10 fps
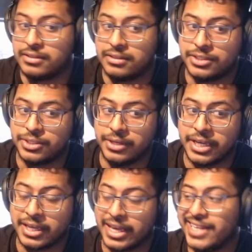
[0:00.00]
So you're
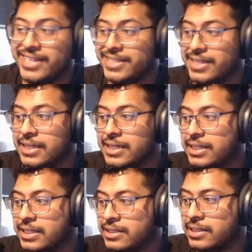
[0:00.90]
getting eighty.
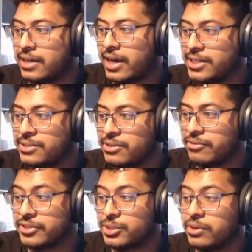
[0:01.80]
I don't know,
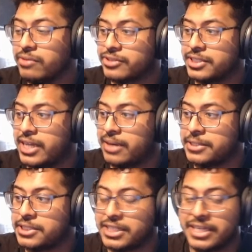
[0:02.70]
for twelve crit
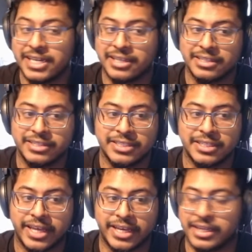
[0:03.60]
damage to get to
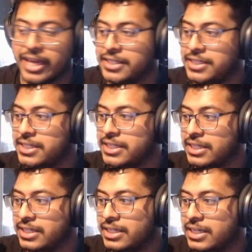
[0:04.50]
like ninety,
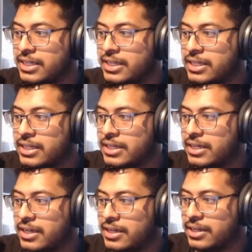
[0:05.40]

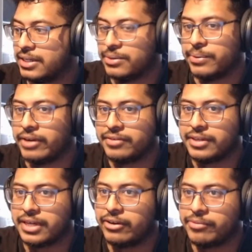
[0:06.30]
uh, or whatever,
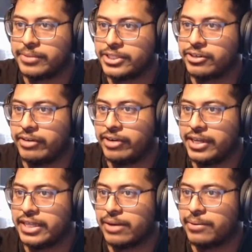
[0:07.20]
however much crit rate
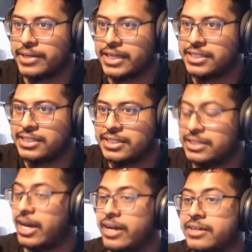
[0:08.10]
that one added,
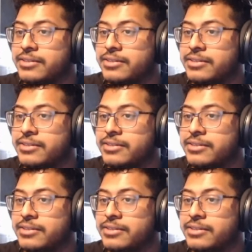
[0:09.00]
I,